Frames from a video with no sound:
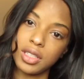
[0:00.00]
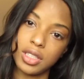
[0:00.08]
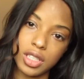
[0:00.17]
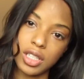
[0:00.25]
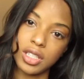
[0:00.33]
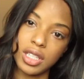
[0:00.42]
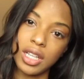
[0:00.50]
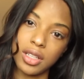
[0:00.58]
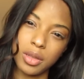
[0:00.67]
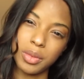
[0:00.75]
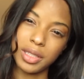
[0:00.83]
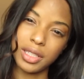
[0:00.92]
just a
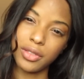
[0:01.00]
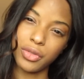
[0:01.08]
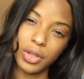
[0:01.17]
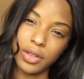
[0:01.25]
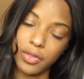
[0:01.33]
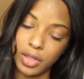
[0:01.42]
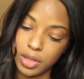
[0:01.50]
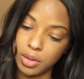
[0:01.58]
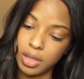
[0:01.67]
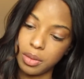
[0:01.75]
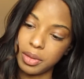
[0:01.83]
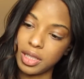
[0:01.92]
little bit different, felt a
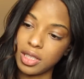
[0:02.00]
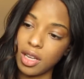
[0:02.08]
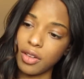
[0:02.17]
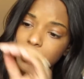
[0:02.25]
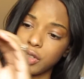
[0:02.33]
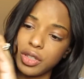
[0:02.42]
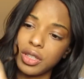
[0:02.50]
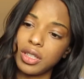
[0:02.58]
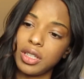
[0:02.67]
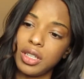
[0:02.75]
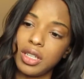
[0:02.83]
little bit softer.